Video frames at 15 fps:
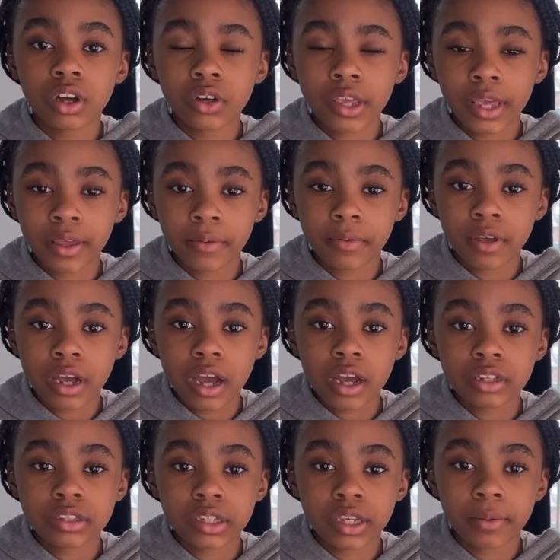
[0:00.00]
Okay,
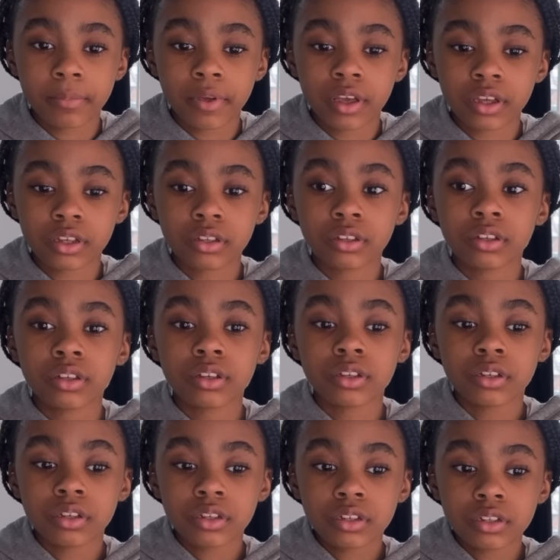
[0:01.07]
I'll take it back.
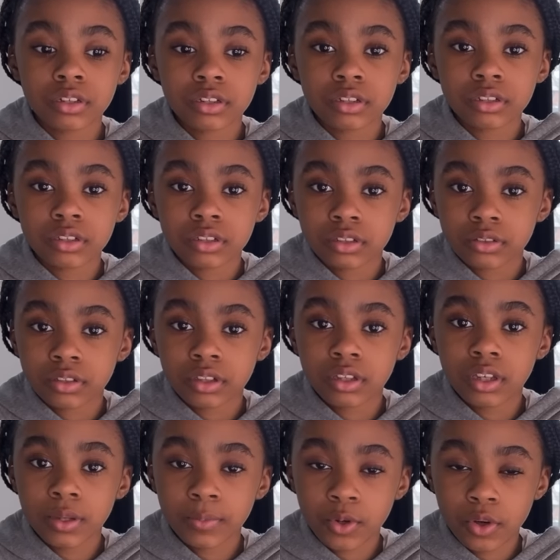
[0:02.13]

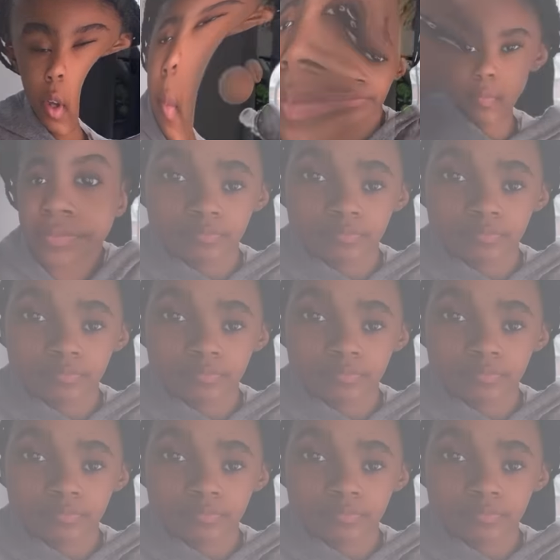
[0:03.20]
Keep going.